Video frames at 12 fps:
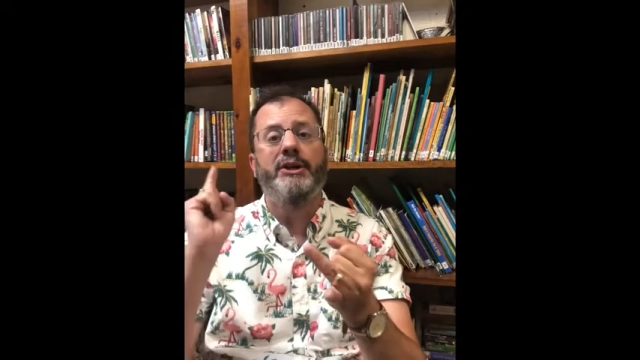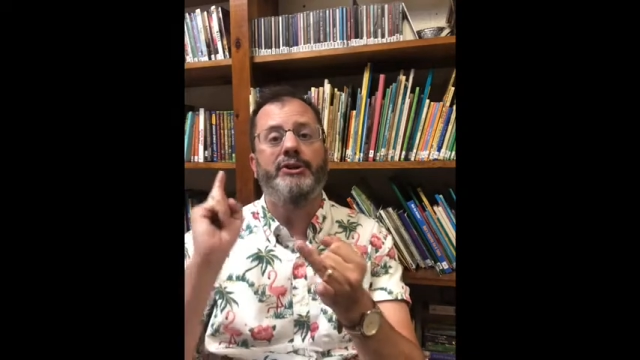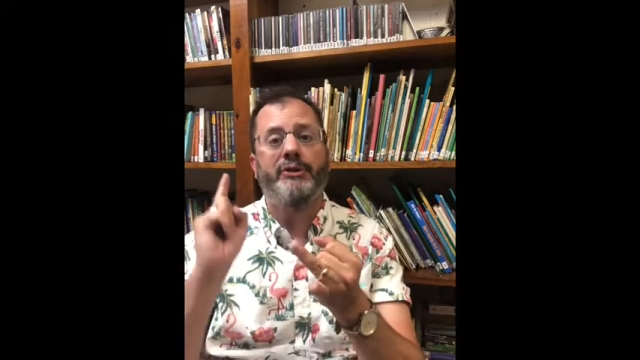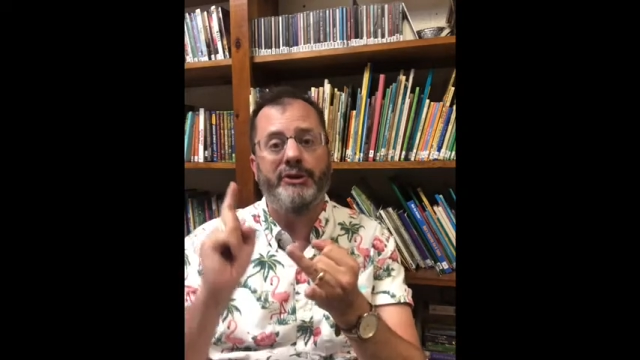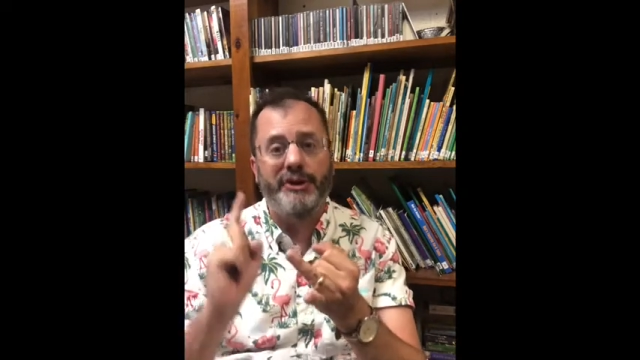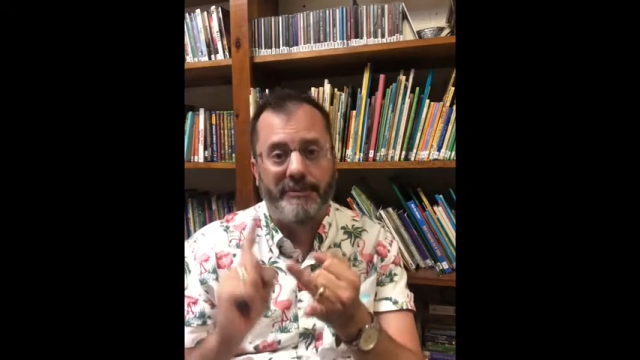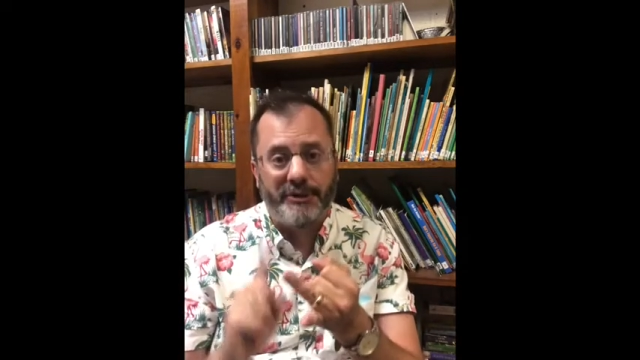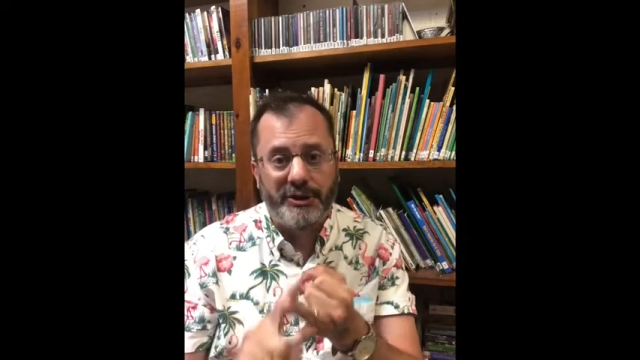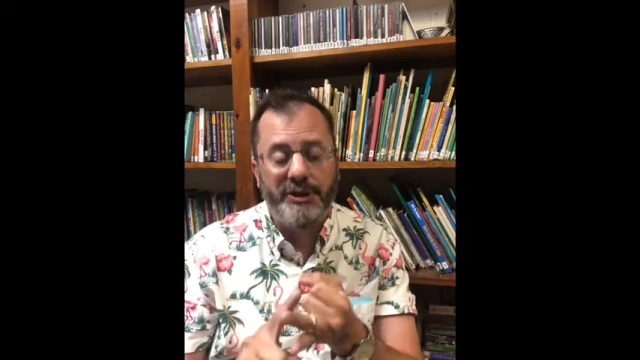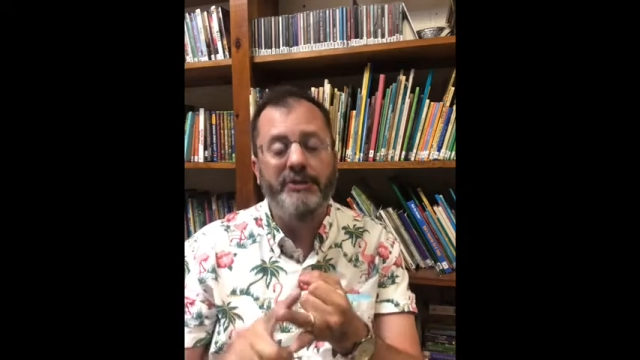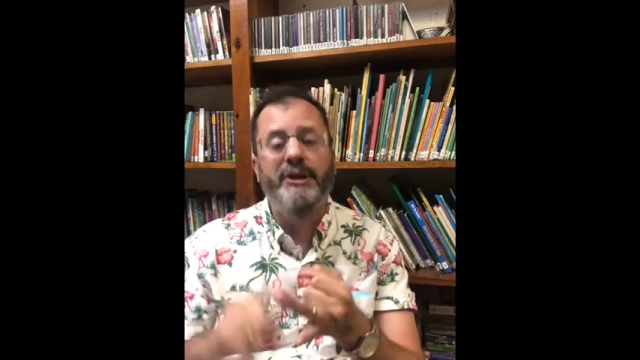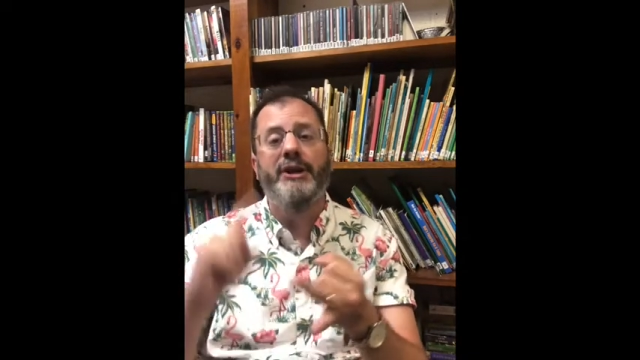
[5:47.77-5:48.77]
Jonah chapter
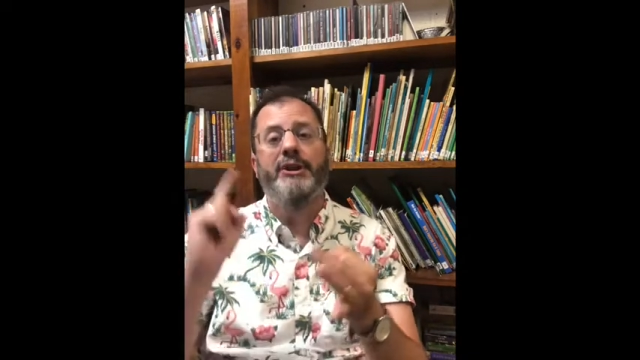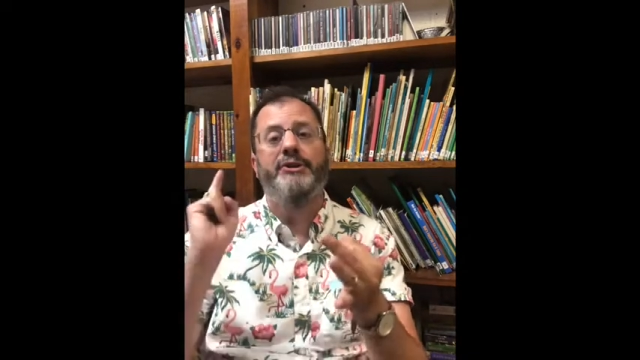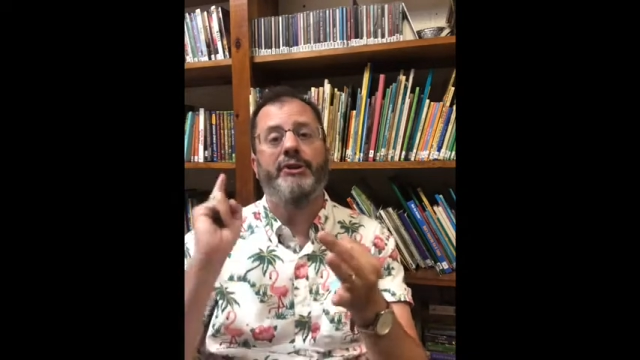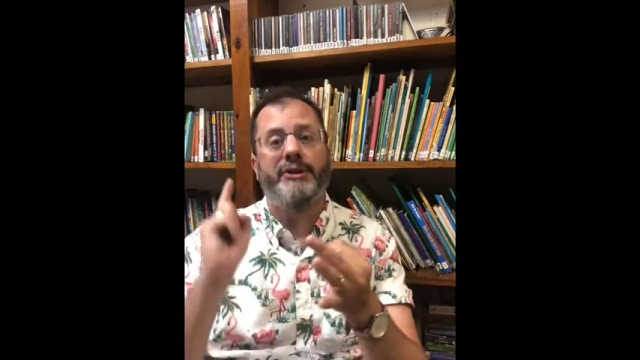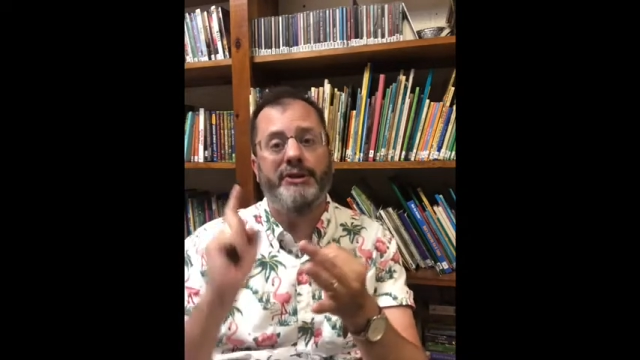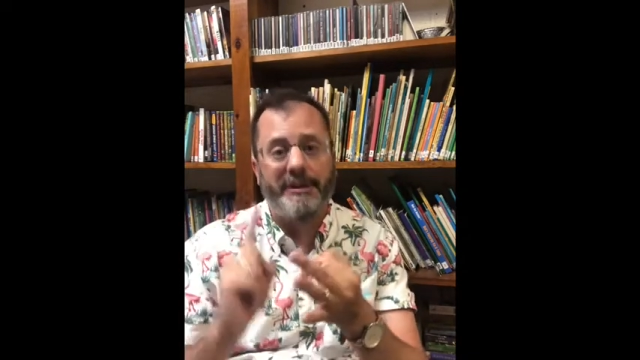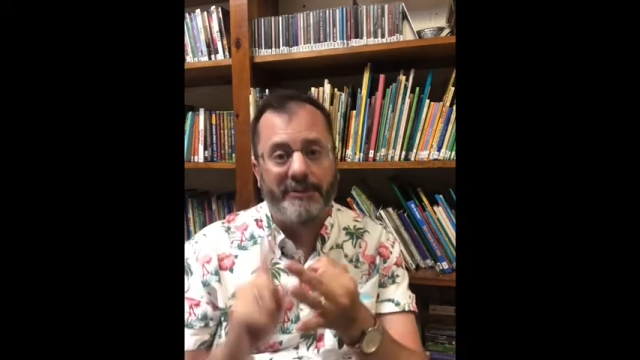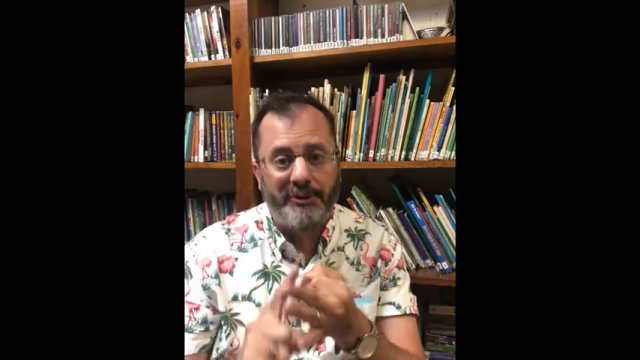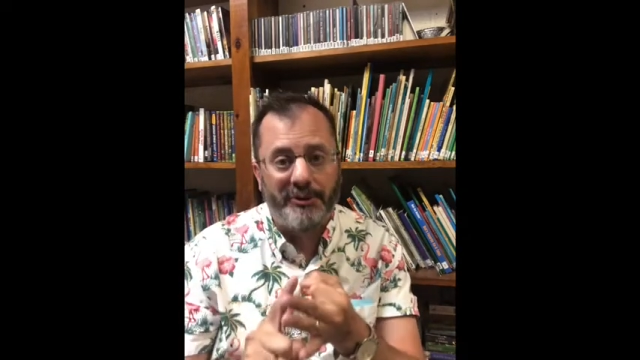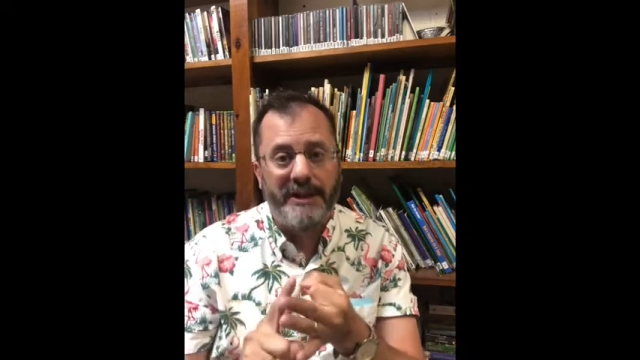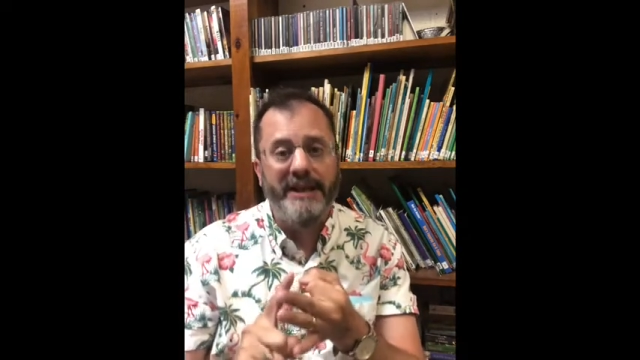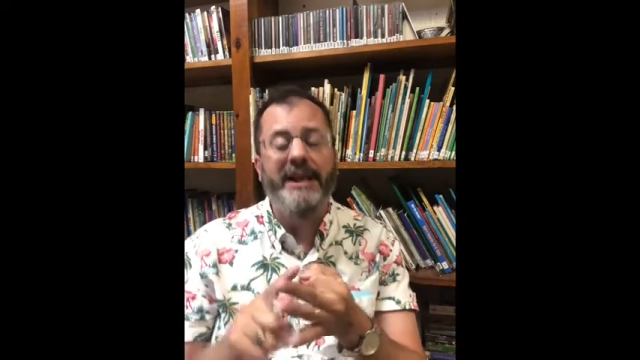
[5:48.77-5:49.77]
2, Jonah chapter
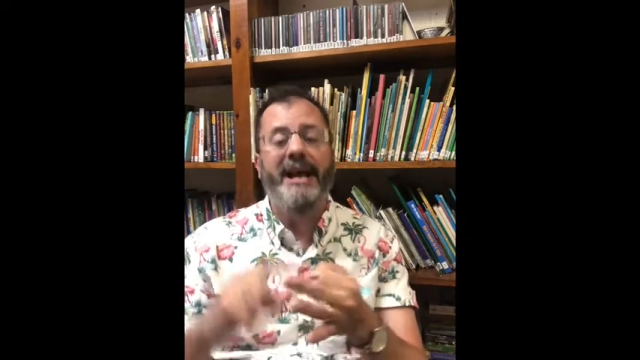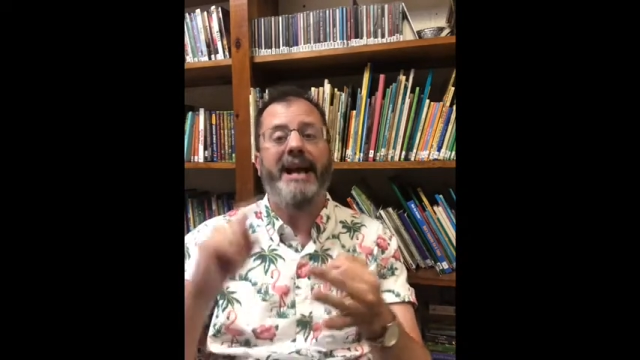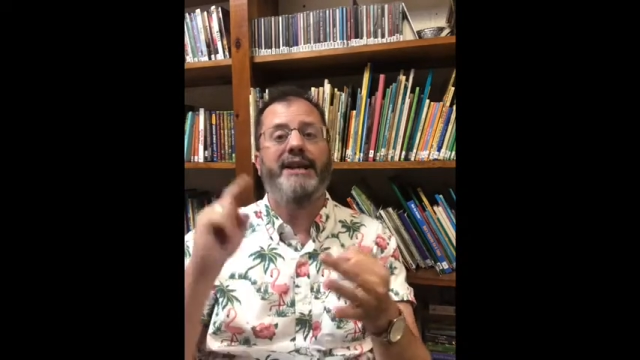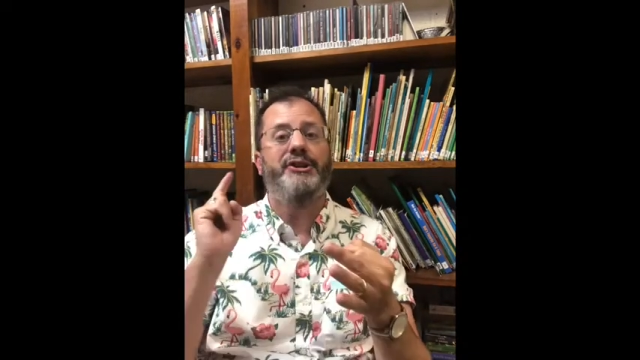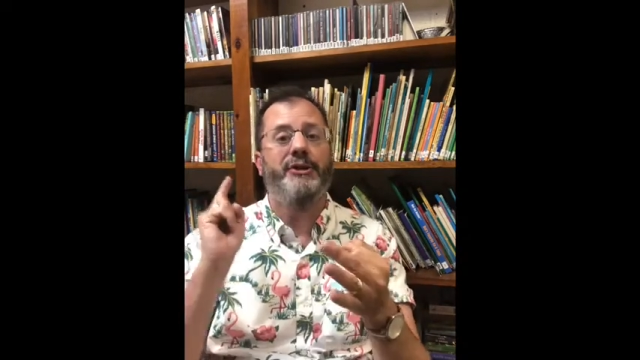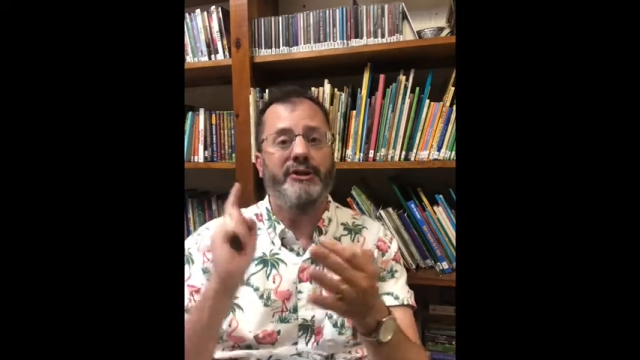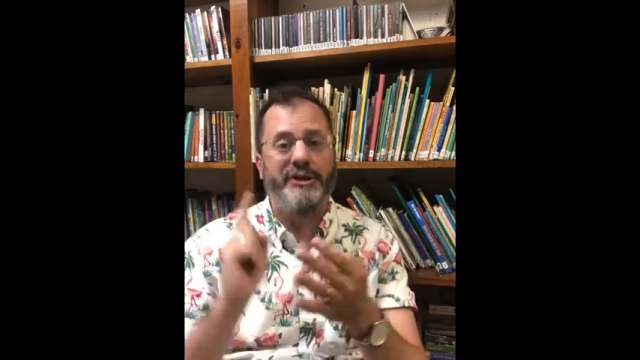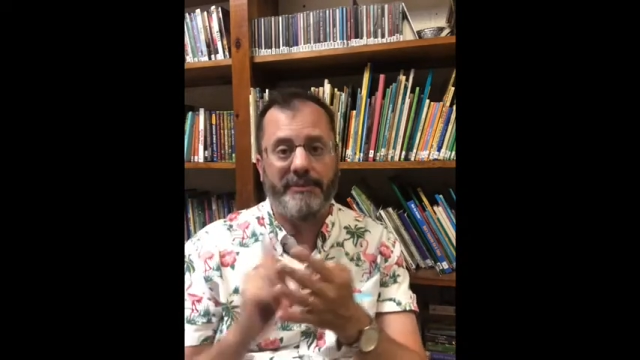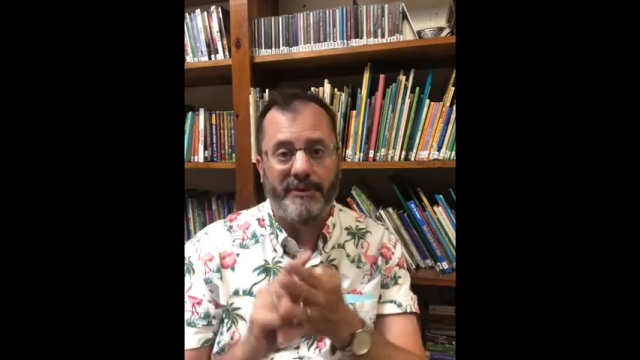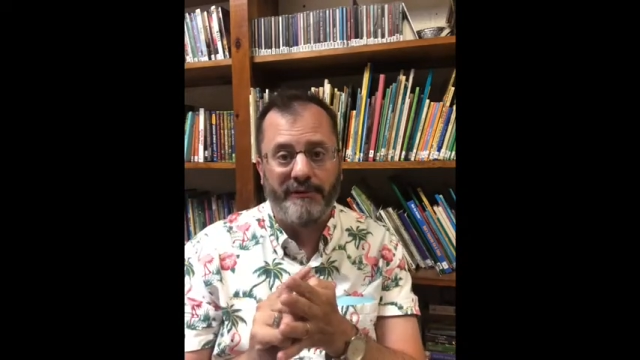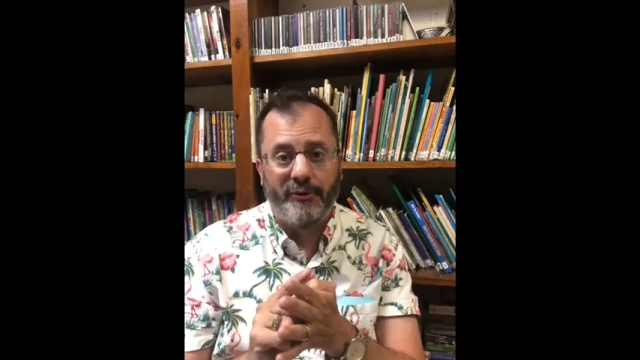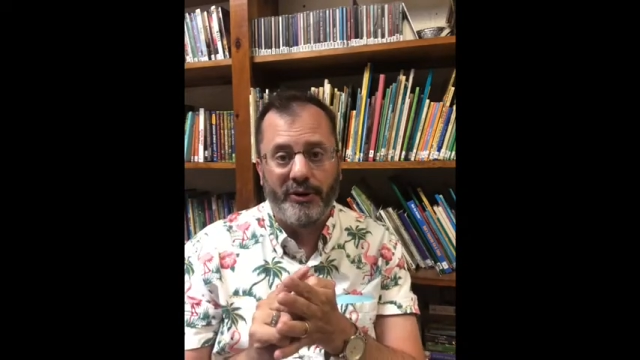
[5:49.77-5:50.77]
3 and Jonah
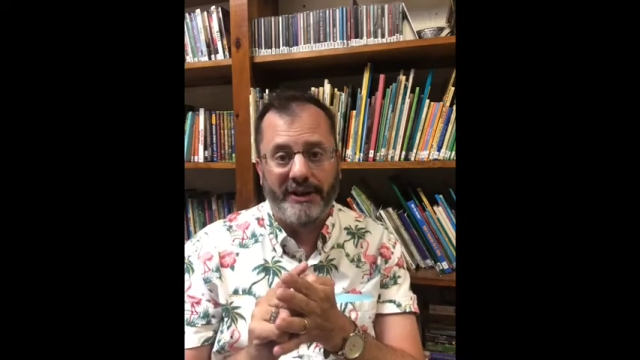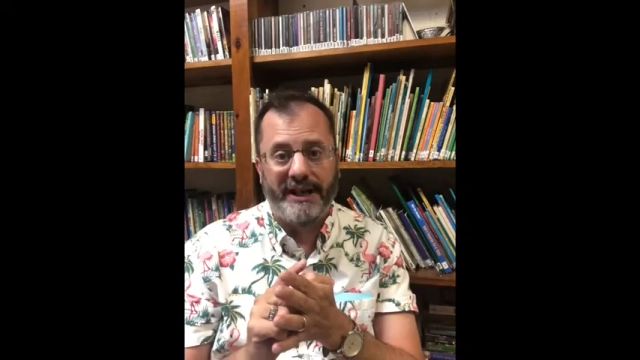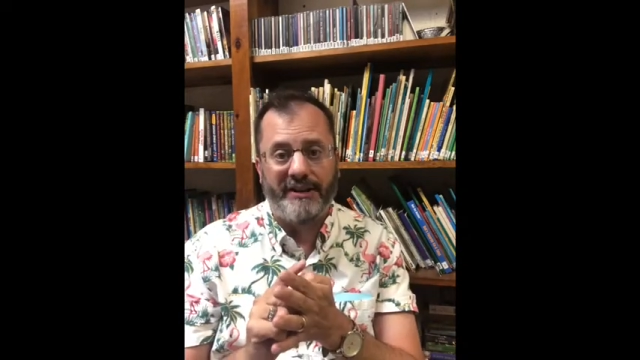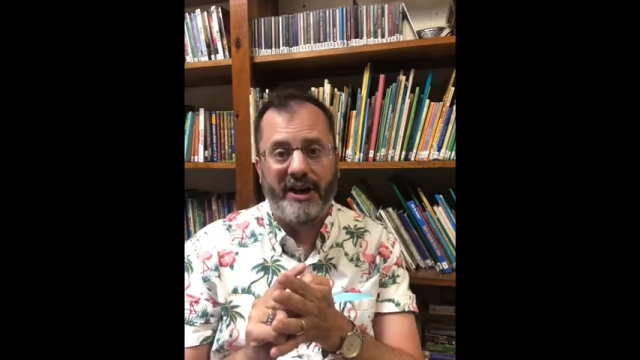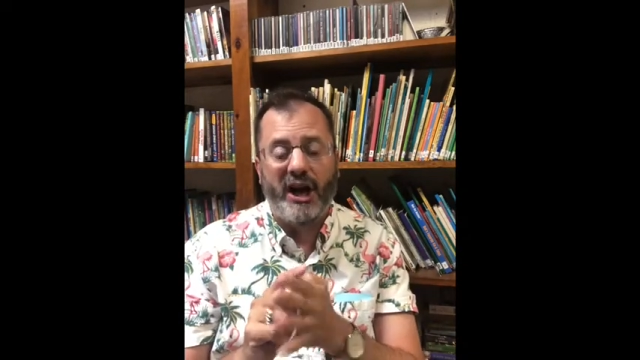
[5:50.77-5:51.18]
chapter 4 together.